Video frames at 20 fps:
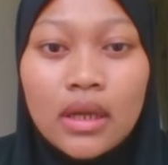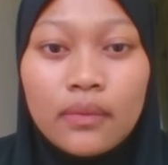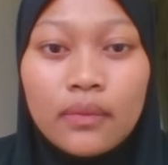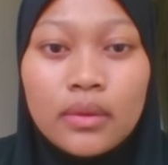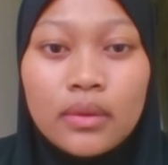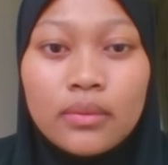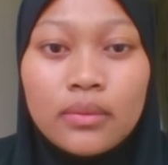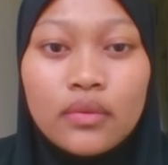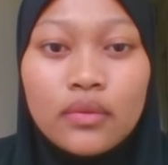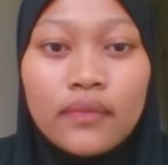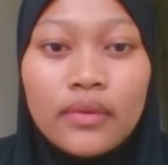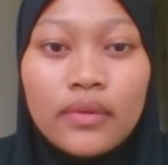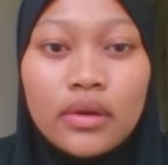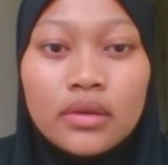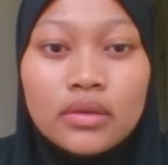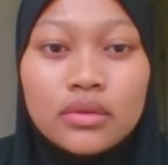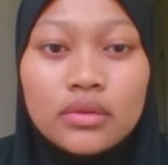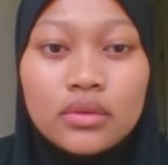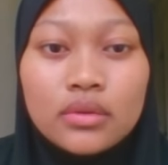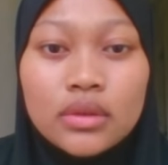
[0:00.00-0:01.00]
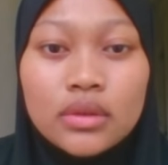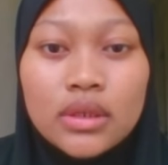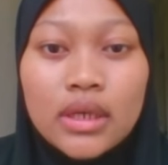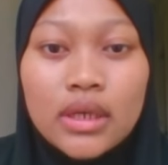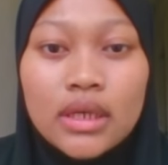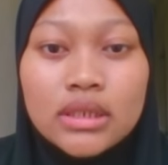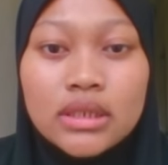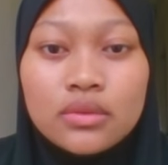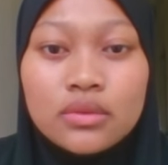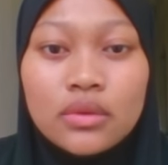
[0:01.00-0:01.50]
will move on to
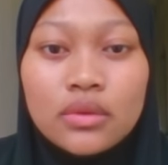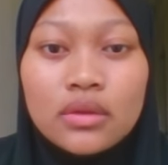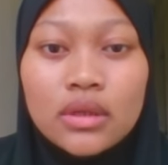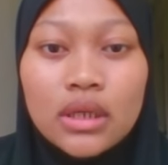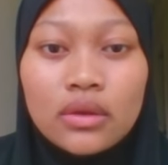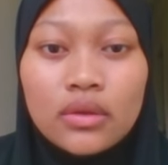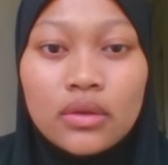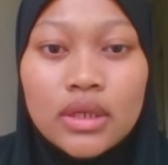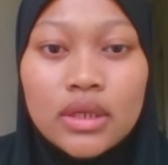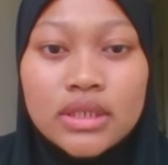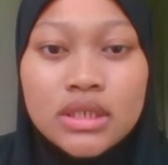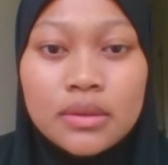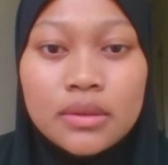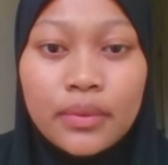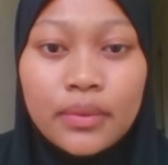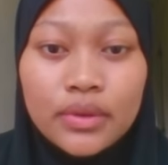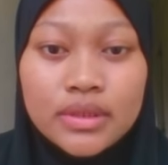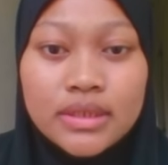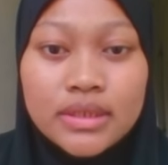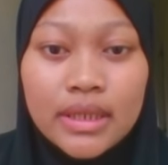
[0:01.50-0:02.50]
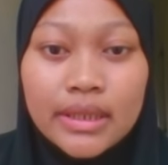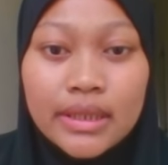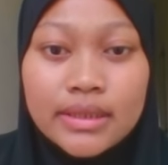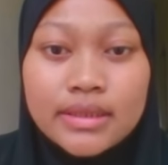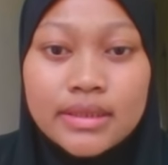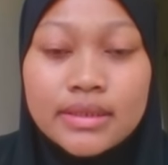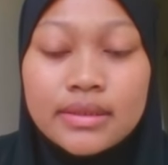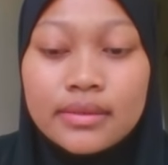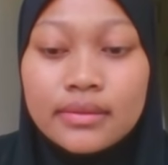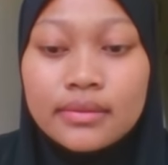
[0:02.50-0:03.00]
the actual calculation
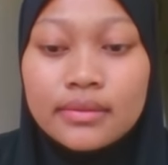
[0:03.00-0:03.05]
process.